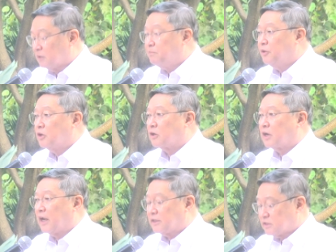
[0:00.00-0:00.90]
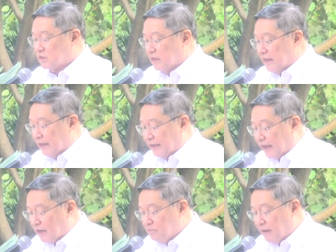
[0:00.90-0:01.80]
that bureaucrats
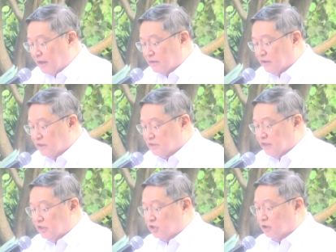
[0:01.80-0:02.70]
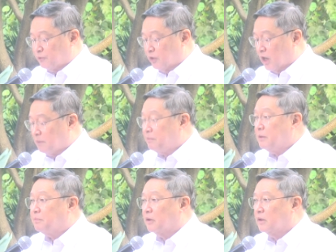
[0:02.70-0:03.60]
can make things easier for our
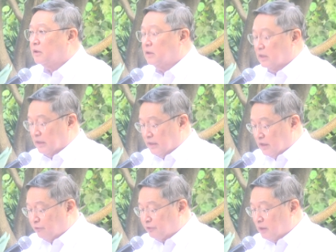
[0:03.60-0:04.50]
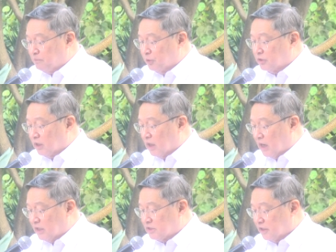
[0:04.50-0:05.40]
people if they put their
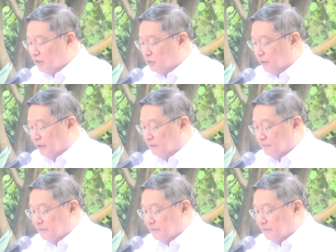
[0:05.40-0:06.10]
hearts into it.